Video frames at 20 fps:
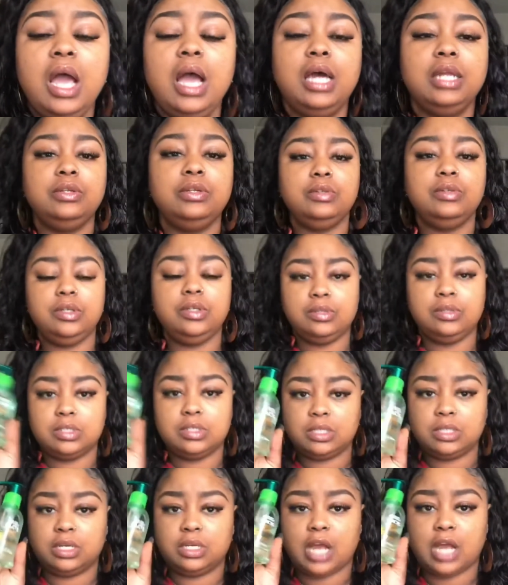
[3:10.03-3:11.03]
I do use
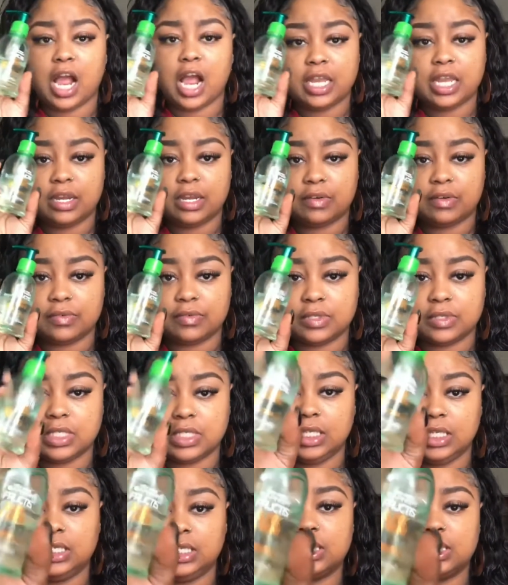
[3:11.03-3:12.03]
the Garnier
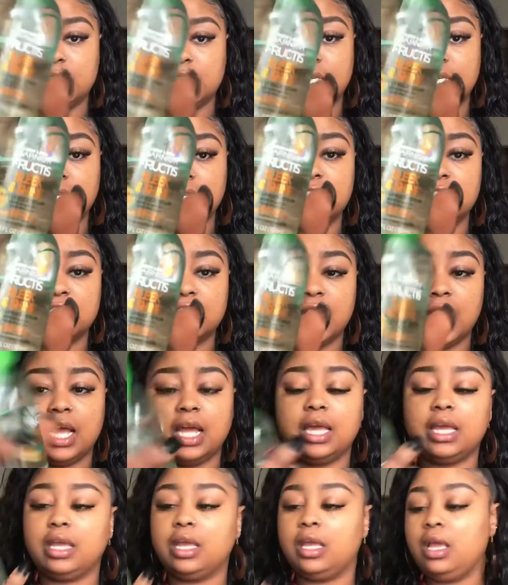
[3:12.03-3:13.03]
Fructis Sleek and
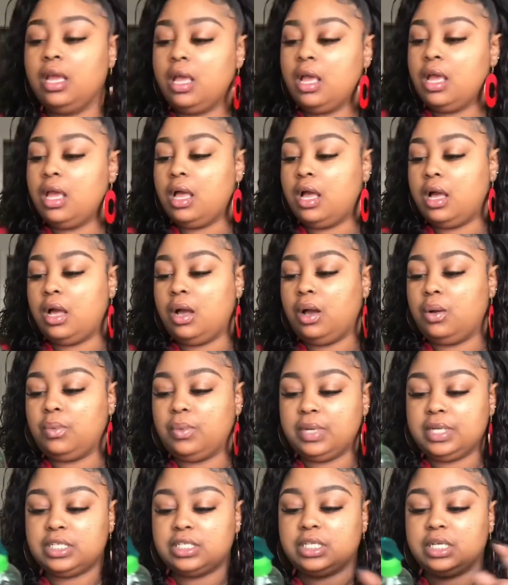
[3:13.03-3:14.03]
Shine uh,
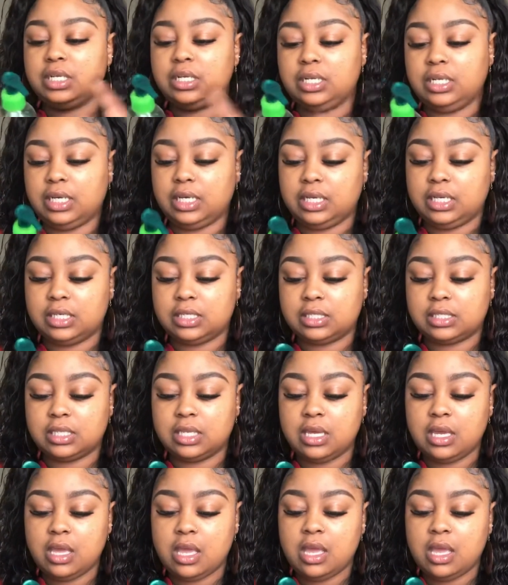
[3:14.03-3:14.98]
which does